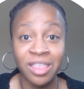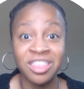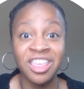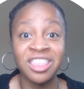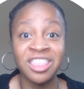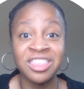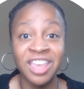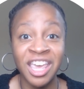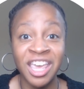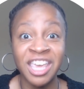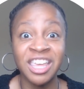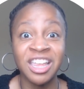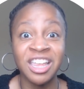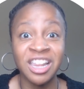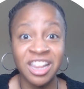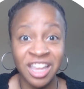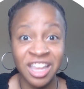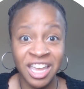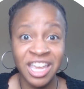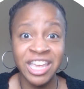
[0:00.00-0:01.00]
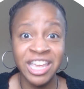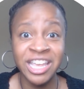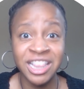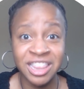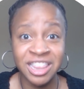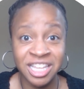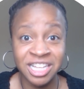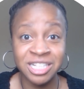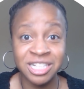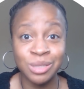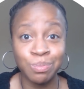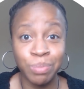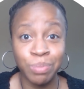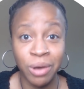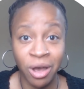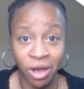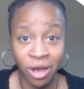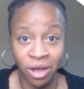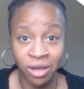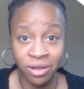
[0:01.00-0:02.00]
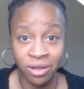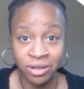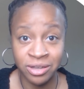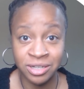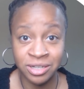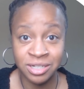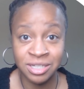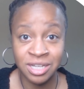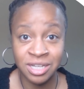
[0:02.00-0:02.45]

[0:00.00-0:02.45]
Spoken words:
that they clean this pond.